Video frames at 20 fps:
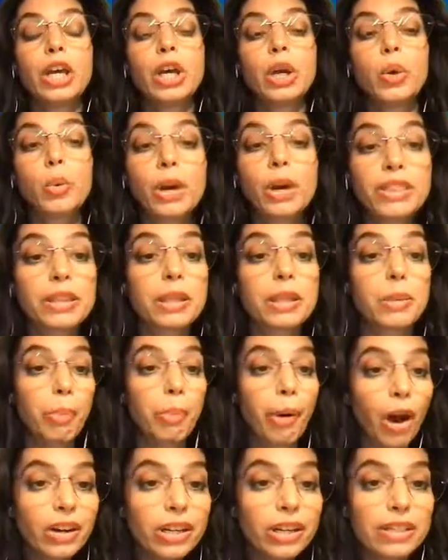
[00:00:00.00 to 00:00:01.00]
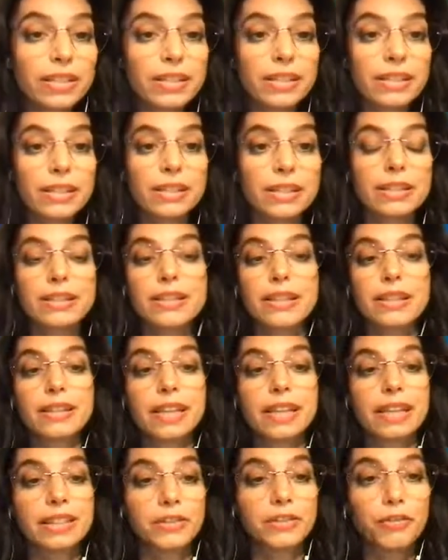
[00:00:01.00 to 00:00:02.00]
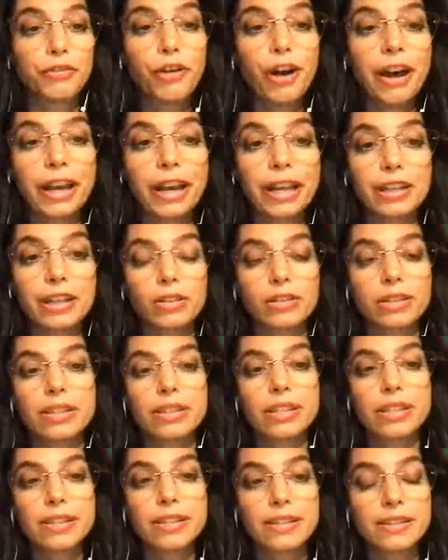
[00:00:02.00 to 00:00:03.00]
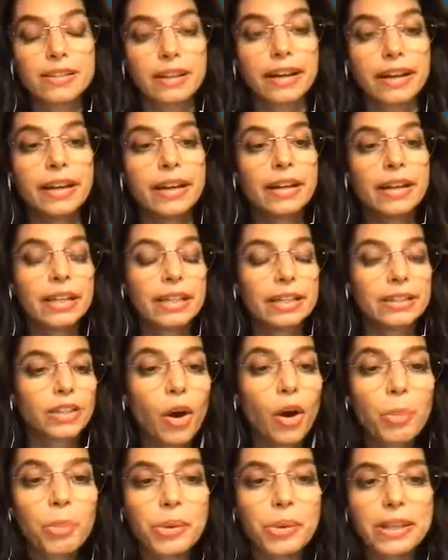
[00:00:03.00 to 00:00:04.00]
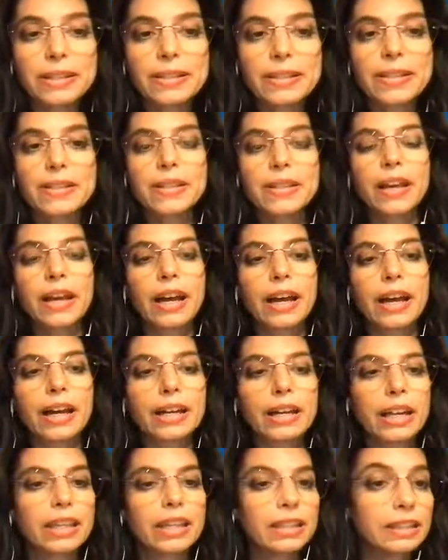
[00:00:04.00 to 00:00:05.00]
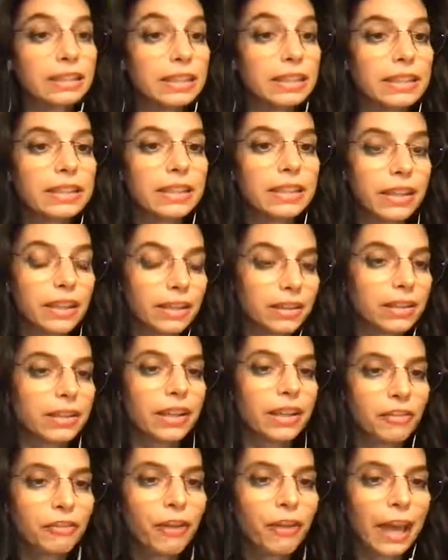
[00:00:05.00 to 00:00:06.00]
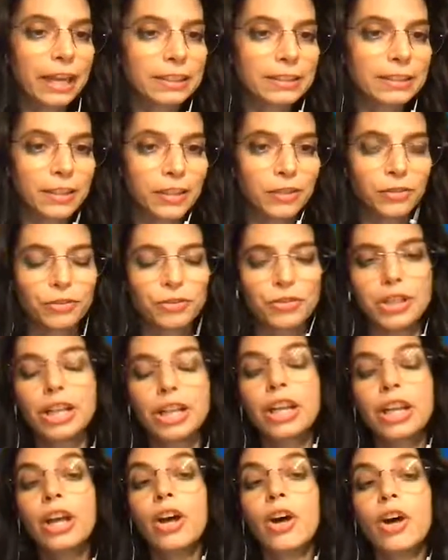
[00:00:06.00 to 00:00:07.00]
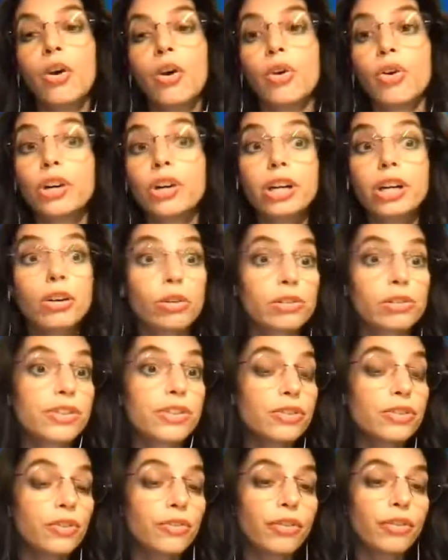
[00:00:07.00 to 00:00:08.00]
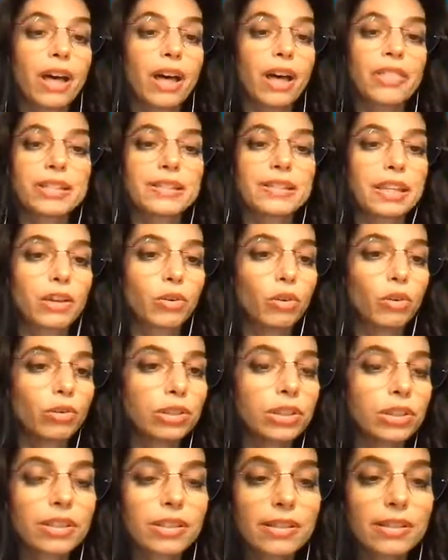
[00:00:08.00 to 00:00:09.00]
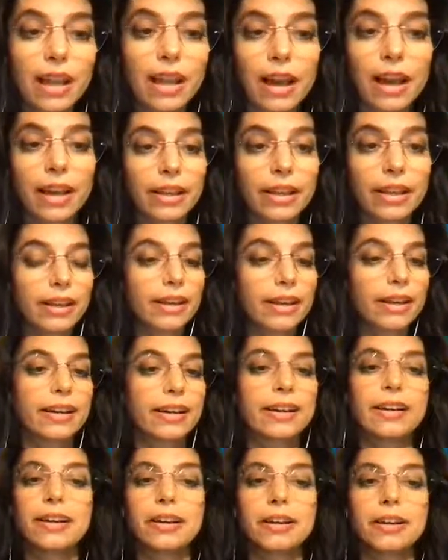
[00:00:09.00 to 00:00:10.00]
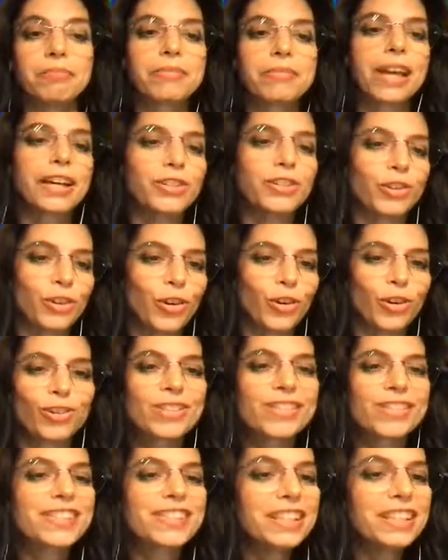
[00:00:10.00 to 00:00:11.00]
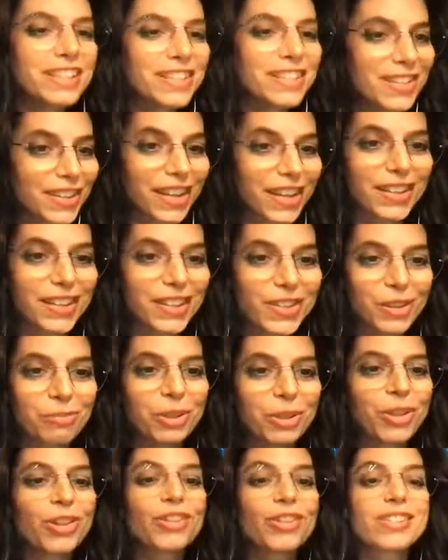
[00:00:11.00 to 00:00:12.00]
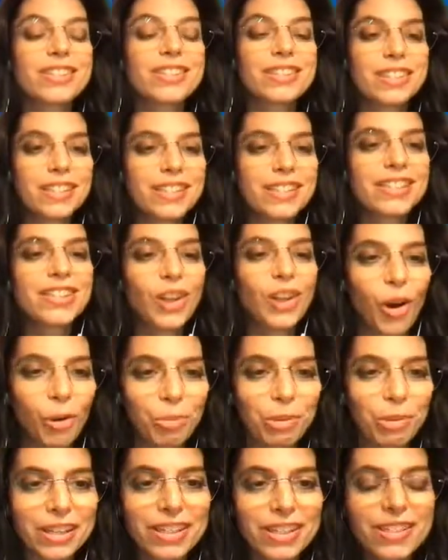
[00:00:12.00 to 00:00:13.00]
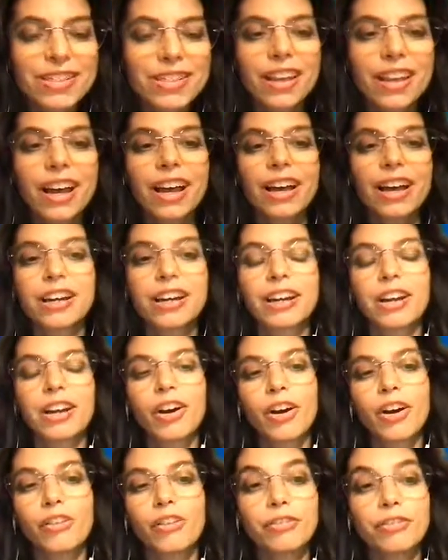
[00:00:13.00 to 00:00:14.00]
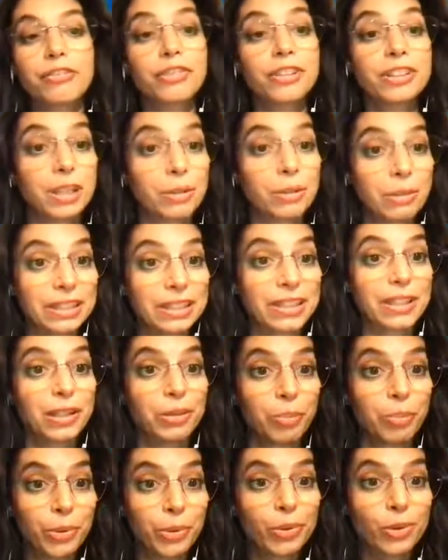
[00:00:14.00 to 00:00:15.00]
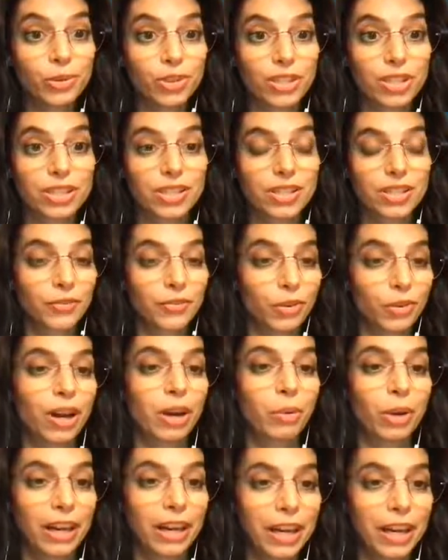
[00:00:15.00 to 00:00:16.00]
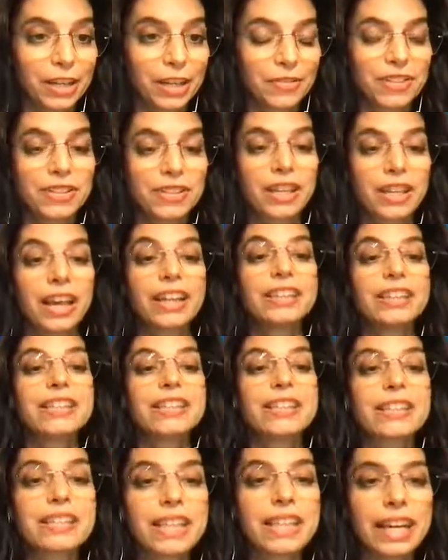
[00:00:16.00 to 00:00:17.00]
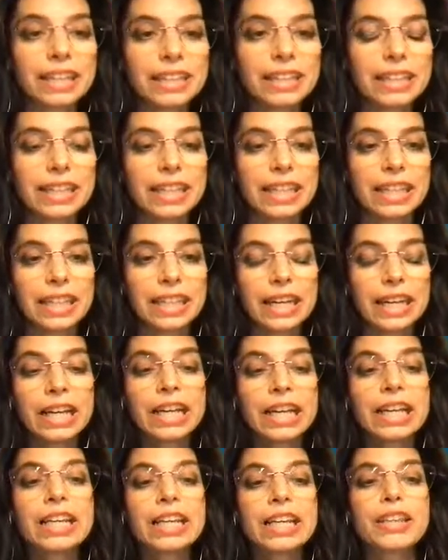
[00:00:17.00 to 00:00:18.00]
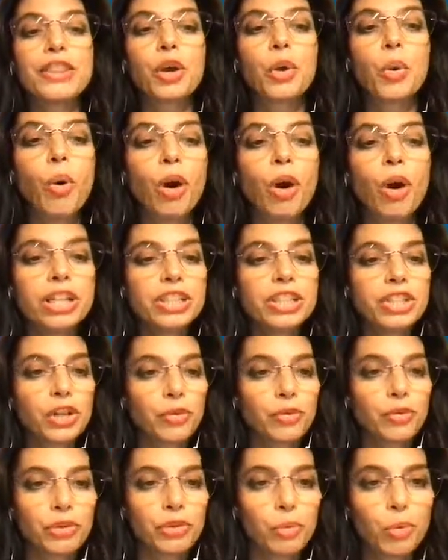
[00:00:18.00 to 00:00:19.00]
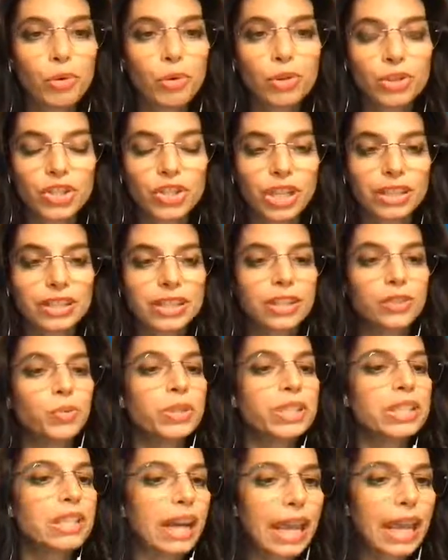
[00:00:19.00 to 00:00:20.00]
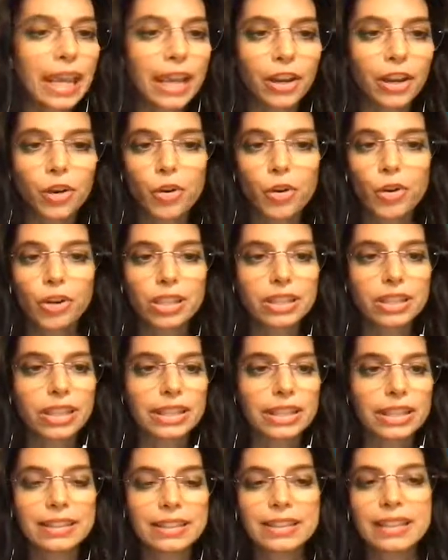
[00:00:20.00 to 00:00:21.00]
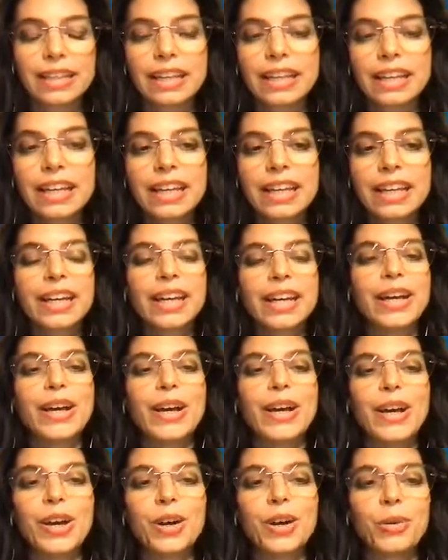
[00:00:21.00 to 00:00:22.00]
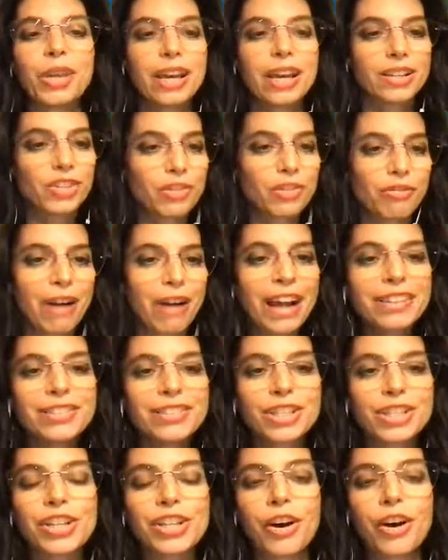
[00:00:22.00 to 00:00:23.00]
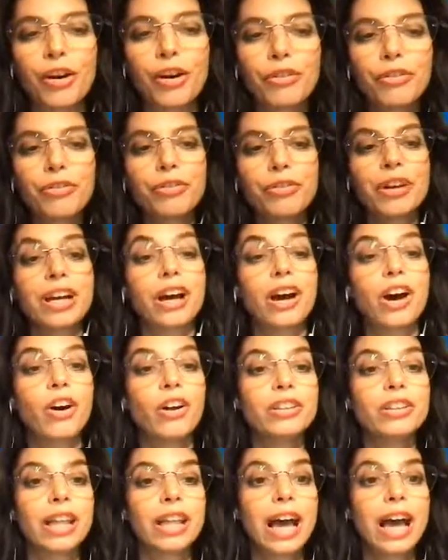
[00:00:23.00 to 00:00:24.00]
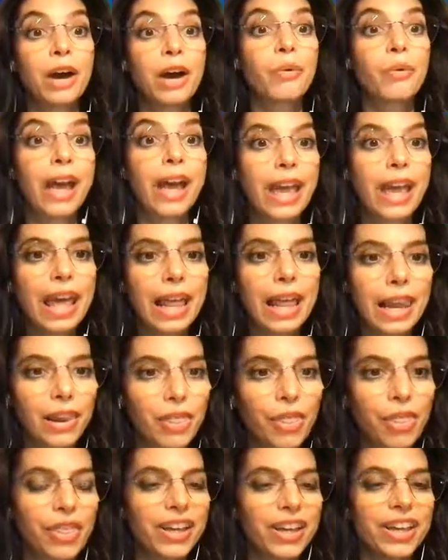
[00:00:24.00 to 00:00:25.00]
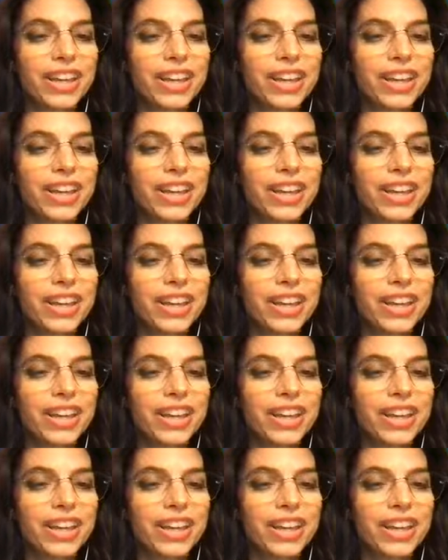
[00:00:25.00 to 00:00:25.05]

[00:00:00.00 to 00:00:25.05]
whether the policies they define on these topics are indeed effective, or also for other stakeholders like, I don't know, citizens, because these topics are of fundamental importance for our lives. Understanding the quality of the water that we drink or that we are surrounded of on our health